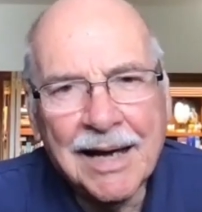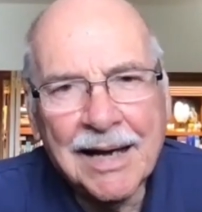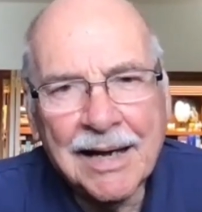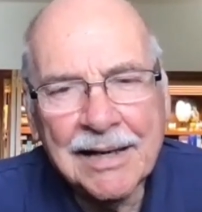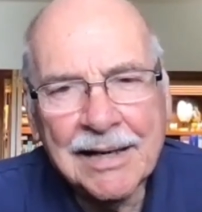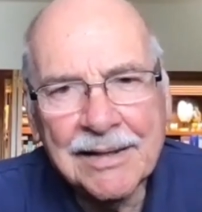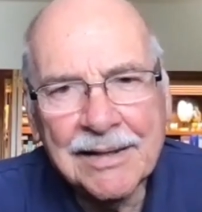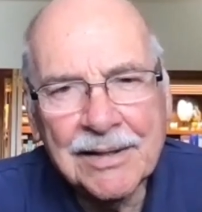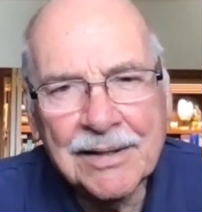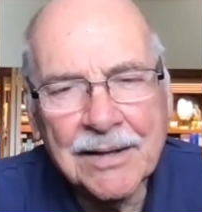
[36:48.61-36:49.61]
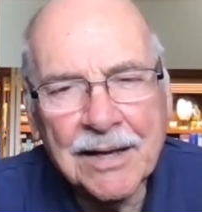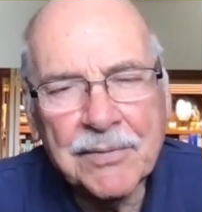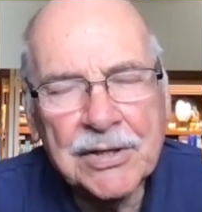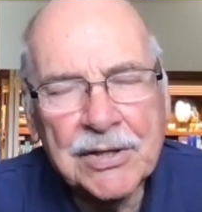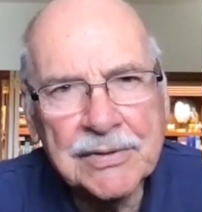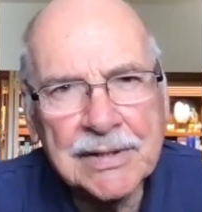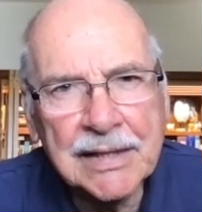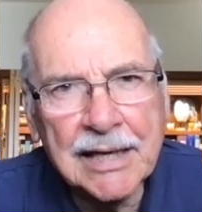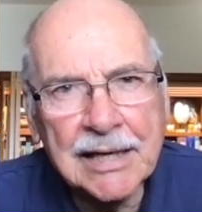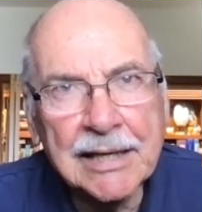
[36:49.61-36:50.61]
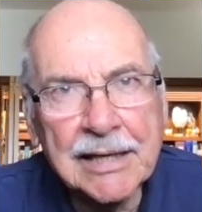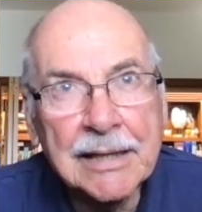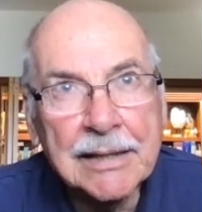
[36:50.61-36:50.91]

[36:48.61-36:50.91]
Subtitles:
I have been using a